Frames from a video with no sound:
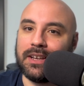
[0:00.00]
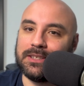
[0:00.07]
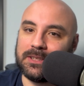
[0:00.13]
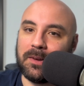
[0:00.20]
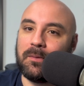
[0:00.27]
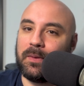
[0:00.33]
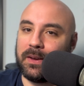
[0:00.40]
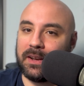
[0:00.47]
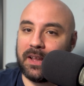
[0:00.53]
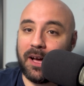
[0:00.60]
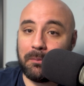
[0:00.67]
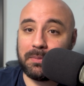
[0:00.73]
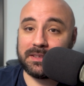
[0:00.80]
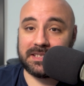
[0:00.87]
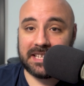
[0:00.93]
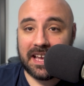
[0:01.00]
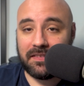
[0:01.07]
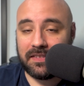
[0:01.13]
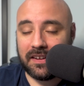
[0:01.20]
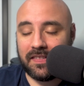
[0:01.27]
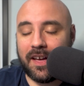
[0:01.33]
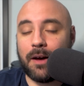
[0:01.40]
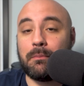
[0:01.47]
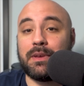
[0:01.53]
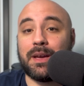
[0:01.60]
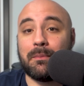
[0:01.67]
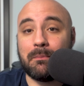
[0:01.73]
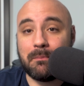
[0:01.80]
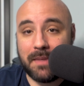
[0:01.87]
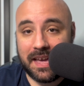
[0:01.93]
So if you could help us get there, that would be
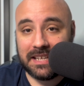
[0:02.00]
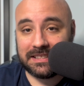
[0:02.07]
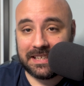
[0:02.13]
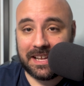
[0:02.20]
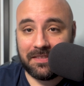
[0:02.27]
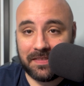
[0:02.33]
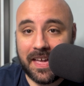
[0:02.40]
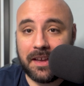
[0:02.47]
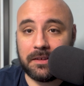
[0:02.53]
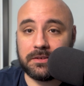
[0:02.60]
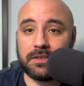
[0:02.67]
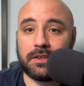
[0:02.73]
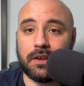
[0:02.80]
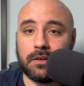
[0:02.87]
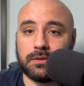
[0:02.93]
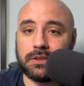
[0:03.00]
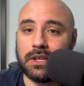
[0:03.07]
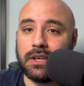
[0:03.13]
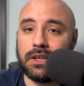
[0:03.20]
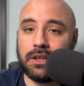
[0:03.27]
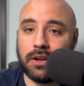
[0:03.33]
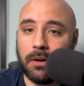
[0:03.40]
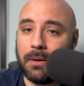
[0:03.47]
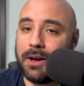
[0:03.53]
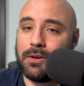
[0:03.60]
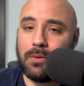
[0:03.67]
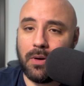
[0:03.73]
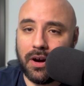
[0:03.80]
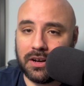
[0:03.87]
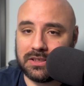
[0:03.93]
amazing. And thank you to those, you know what,
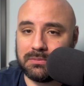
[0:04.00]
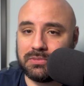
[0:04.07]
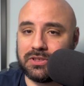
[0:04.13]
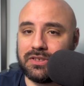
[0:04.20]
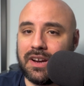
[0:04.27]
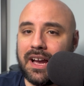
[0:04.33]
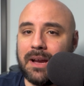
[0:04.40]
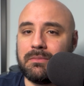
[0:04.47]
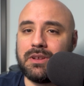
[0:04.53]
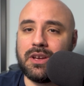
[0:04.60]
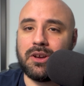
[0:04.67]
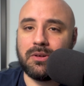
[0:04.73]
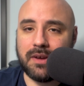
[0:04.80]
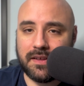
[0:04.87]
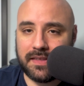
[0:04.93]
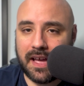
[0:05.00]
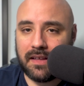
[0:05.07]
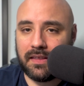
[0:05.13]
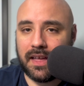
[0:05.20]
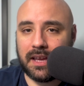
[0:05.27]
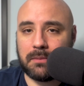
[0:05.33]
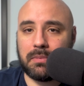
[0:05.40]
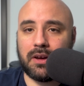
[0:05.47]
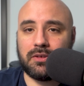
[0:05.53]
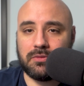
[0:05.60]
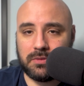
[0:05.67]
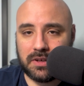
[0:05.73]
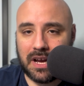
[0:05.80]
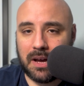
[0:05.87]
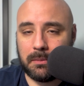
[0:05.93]
who are subscribed, who hit that like button, who
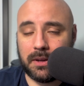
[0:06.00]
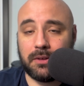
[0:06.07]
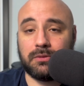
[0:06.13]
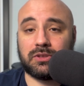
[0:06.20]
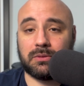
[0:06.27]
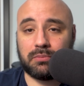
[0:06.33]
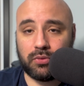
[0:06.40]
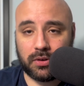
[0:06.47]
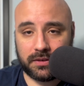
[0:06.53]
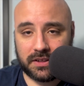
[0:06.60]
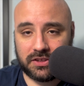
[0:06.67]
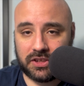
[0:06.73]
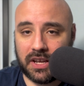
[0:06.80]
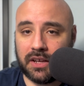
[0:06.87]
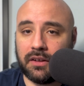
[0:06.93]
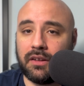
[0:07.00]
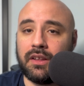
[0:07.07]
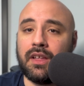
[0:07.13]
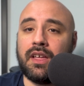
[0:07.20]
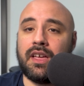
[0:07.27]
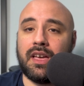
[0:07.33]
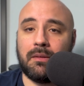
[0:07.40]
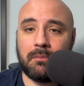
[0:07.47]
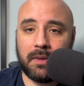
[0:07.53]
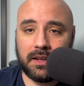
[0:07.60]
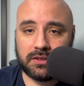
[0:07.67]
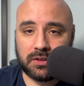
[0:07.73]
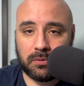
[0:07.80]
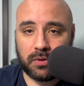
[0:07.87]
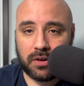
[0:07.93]
comment, who support the channel. It
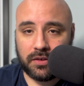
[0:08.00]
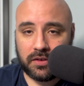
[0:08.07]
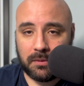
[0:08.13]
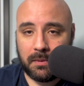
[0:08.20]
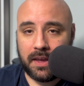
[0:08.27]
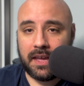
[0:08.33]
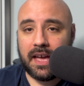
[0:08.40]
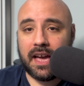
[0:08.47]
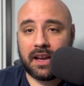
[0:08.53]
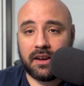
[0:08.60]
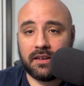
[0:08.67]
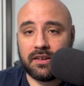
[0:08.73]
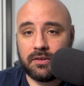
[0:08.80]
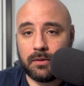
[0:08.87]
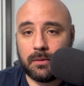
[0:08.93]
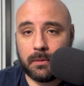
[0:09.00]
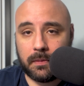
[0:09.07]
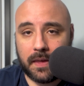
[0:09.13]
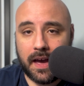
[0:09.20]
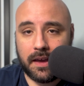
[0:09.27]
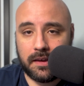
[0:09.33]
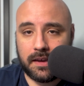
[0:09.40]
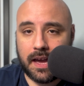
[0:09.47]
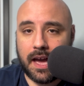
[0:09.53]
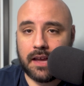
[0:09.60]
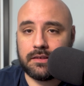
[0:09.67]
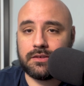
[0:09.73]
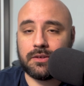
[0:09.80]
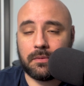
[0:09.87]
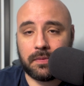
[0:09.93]
means the world to me. I couldn't do it without you
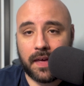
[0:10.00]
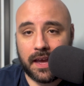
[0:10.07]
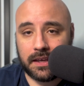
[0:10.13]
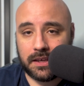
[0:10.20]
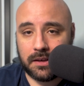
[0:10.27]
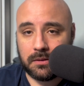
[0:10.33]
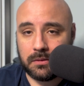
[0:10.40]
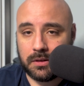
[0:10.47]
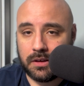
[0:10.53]
guys. So thank you.